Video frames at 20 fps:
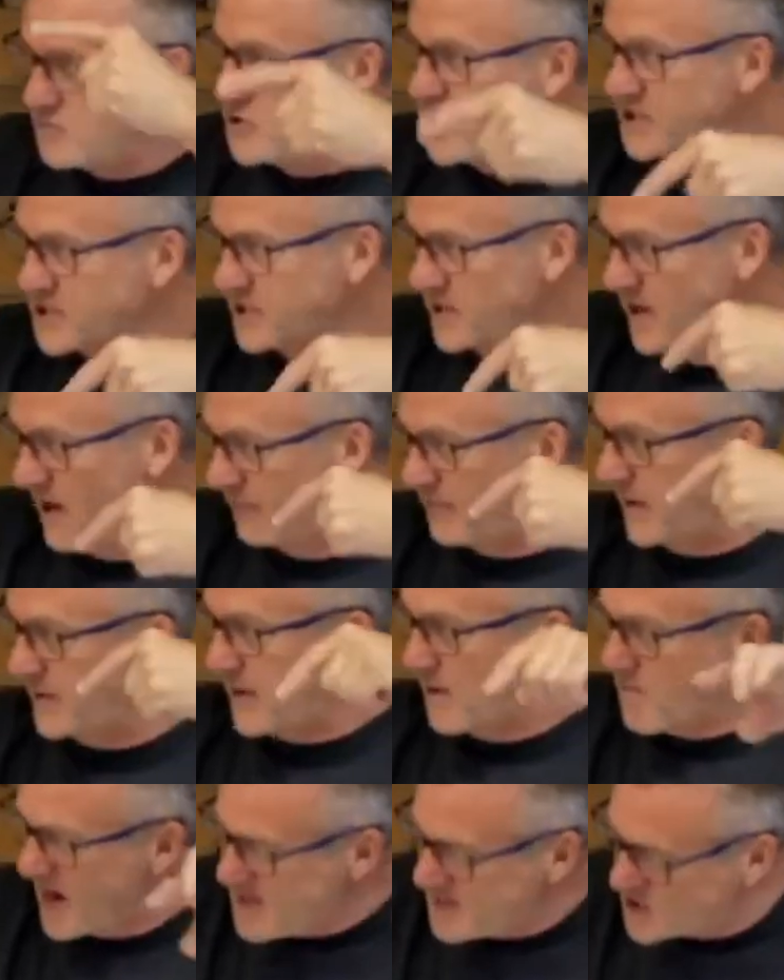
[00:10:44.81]
enough that they
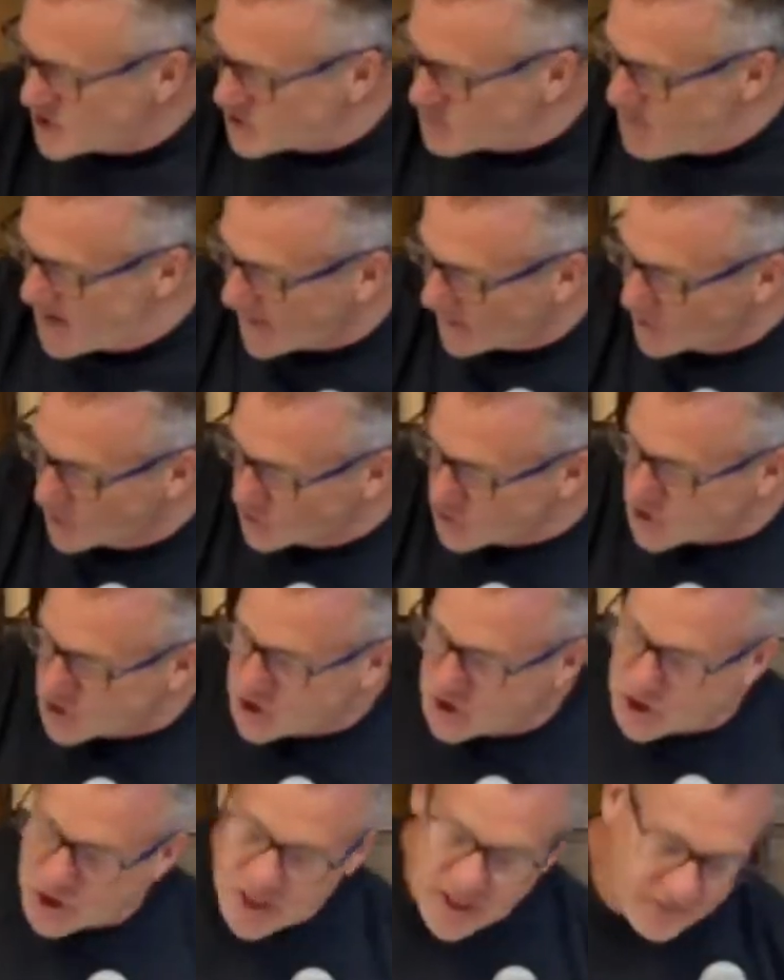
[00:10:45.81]
might just make a little
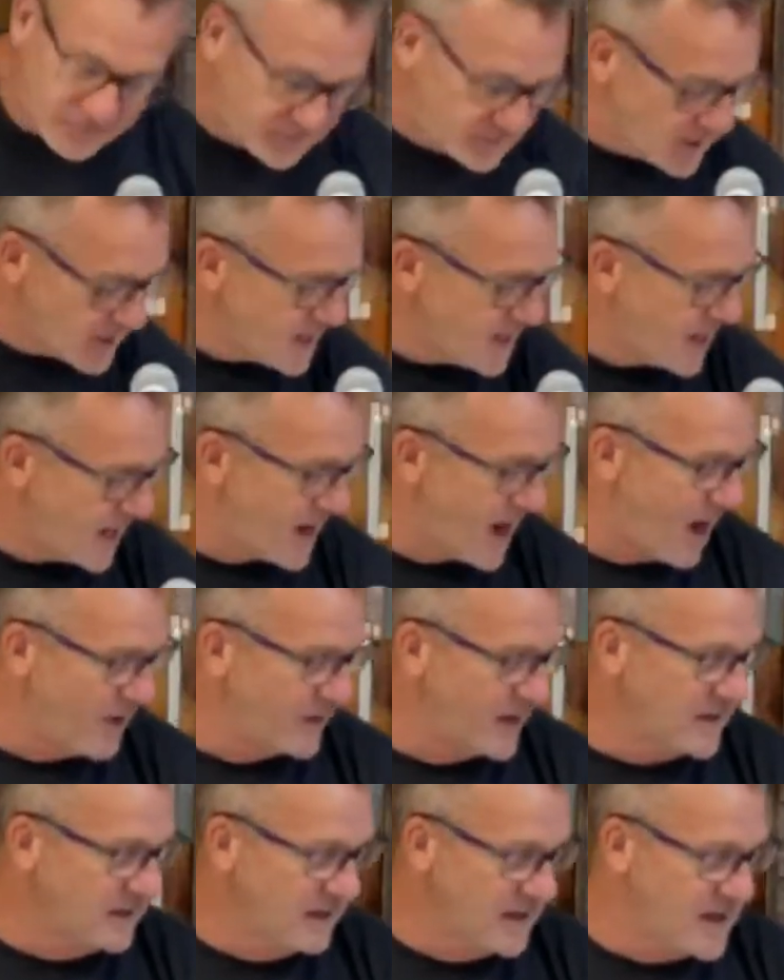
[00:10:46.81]
shift in how they
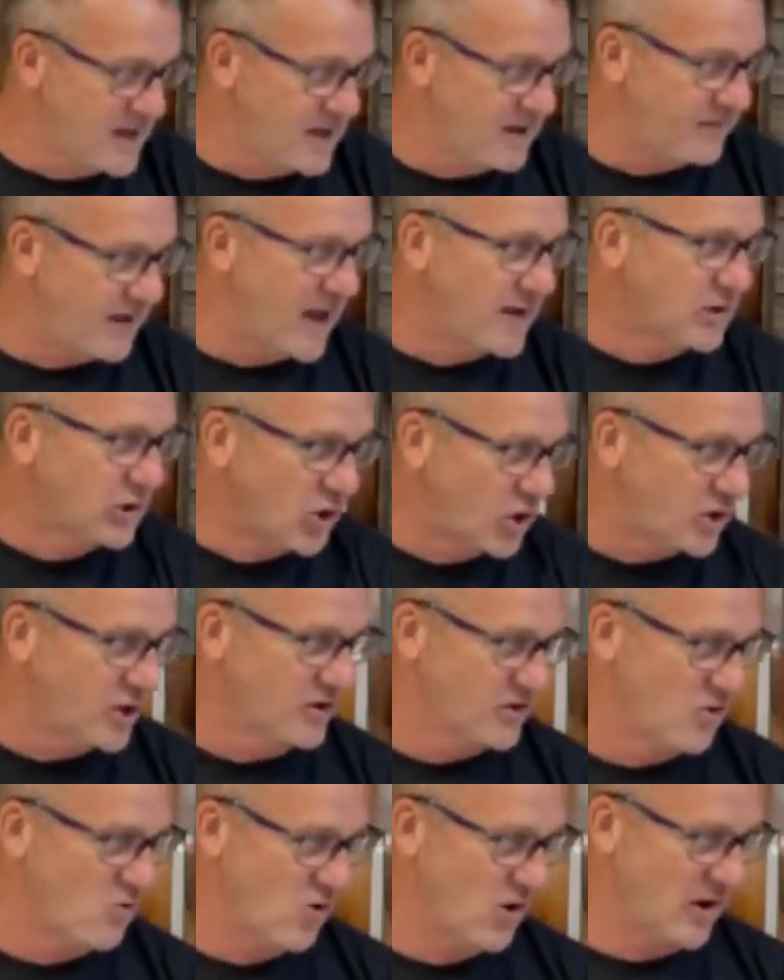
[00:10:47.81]
live and look at the
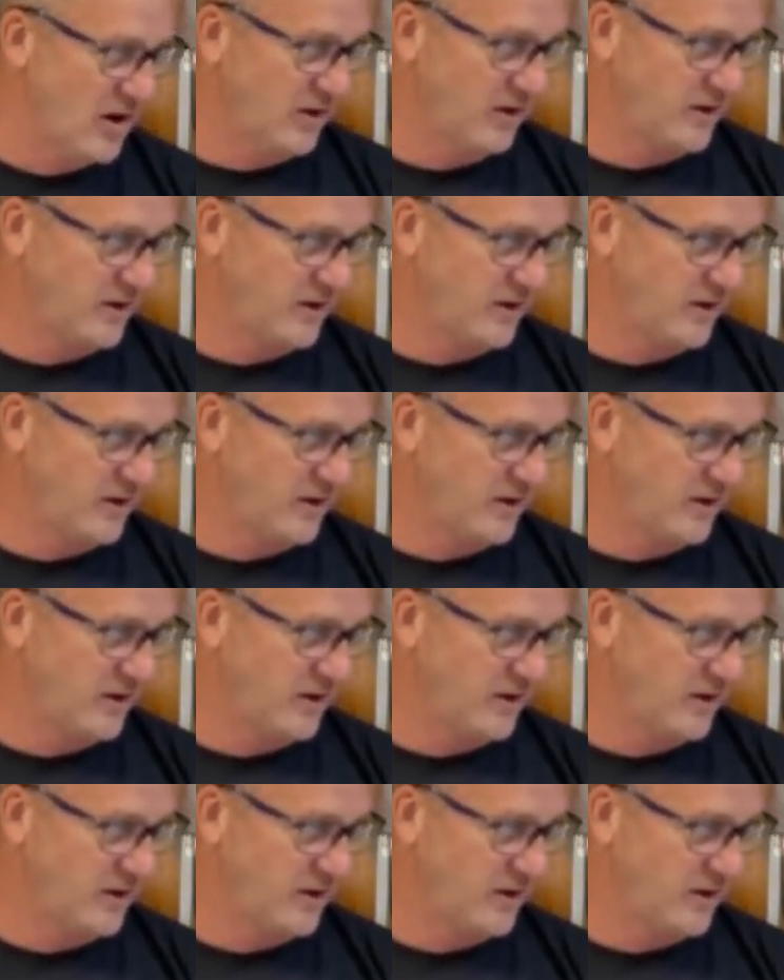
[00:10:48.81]
world.